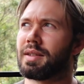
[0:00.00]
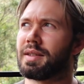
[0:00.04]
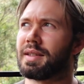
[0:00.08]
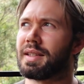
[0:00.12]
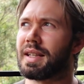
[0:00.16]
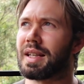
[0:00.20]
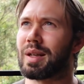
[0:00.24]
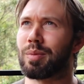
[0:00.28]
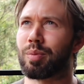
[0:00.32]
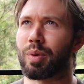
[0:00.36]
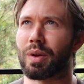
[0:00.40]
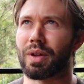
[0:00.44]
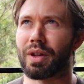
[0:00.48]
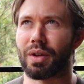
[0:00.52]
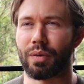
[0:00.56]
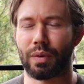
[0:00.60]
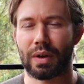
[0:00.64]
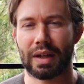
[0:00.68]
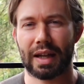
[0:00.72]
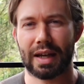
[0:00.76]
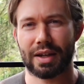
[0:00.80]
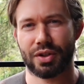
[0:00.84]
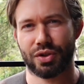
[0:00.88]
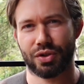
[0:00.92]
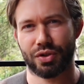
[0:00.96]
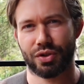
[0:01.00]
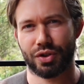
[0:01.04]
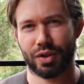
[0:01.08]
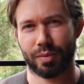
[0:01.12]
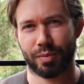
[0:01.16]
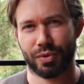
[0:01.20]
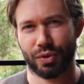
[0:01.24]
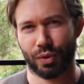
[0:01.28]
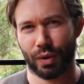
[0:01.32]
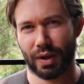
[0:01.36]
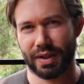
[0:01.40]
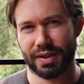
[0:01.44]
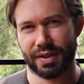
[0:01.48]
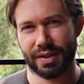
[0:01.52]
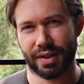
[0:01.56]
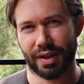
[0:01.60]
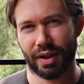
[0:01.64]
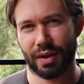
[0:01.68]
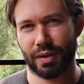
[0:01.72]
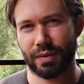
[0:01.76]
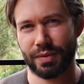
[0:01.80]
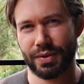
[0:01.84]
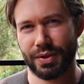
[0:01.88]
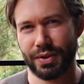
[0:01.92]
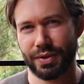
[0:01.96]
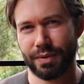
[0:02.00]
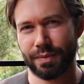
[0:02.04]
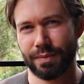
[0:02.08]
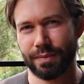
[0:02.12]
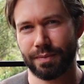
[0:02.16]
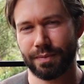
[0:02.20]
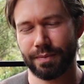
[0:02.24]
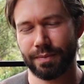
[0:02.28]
deepen the relationship to ourselves.